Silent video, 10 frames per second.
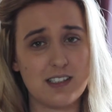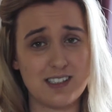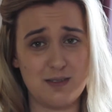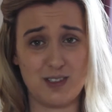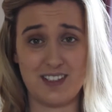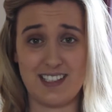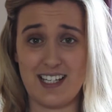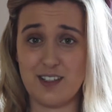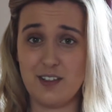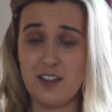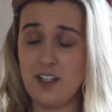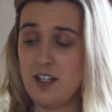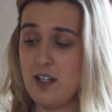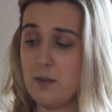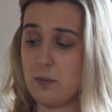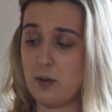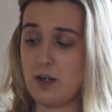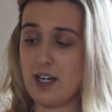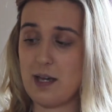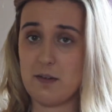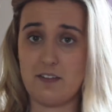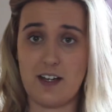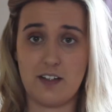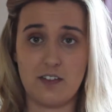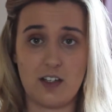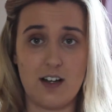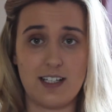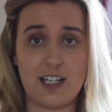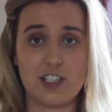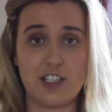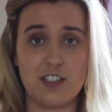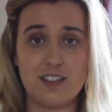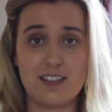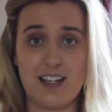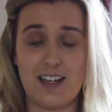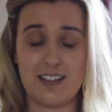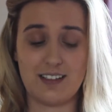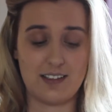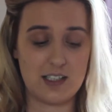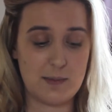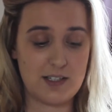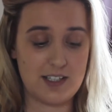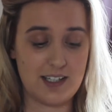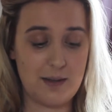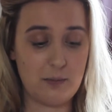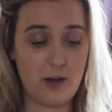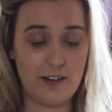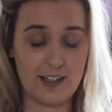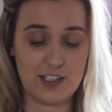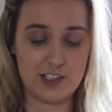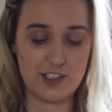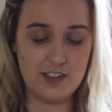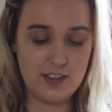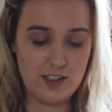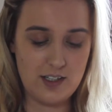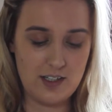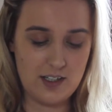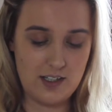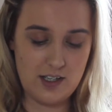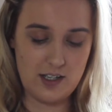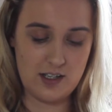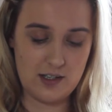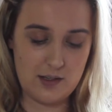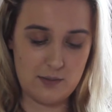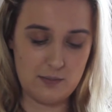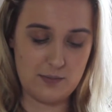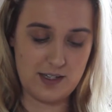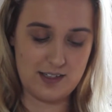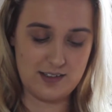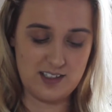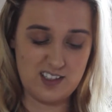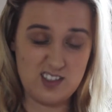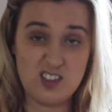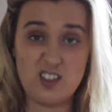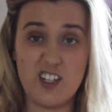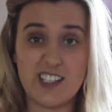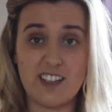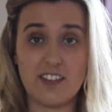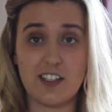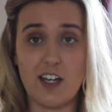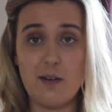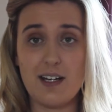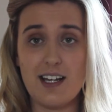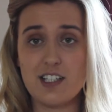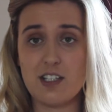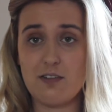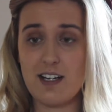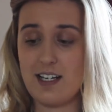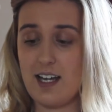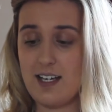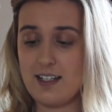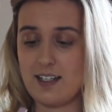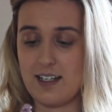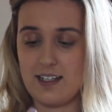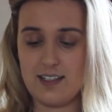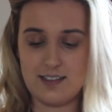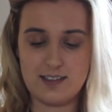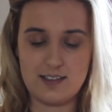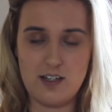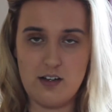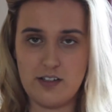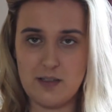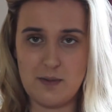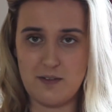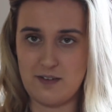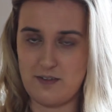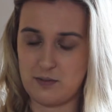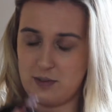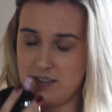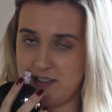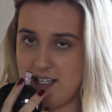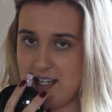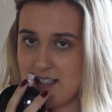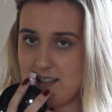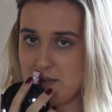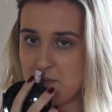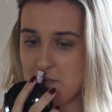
it because it was on sale, but I am a fan of the Kardashians, and especially Kim Kardashian, and I just thought I'd give it a go, and I actually really like it. It's not going to be for everyone's taste.